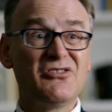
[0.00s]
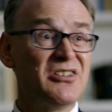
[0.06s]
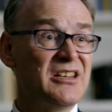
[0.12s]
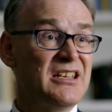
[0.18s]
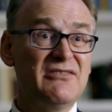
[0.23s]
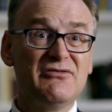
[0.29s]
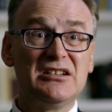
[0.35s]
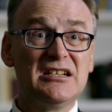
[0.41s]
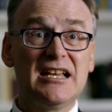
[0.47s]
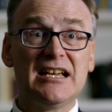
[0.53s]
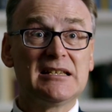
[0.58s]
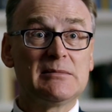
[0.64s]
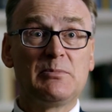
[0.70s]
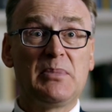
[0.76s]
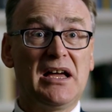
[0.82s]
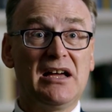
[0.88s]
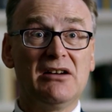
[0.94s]
Got even
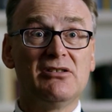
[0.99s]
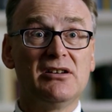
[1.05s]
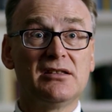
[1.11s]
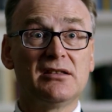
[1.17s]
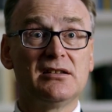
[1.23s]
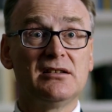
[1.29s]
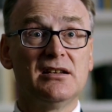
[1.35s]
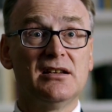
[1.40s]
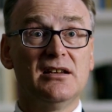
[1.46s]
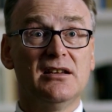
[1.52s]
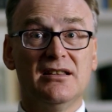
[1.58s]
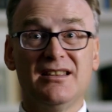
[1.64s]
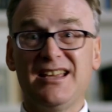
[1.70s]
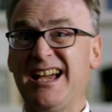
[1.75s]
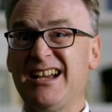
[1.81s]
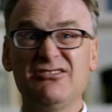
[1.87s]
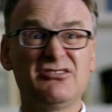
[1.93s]
less power than
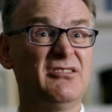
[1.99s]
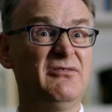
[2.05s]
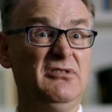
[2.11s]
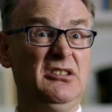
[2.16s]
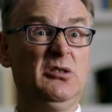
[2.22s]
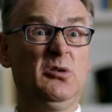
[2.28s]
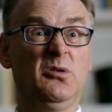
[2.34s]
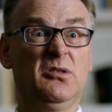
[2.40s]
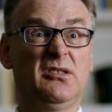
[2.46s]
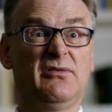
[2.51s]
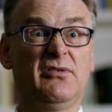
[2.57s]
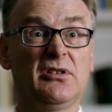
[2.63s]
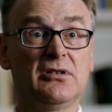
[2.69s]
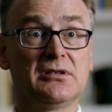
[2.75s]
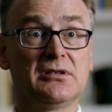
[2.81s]
the House of Lords, for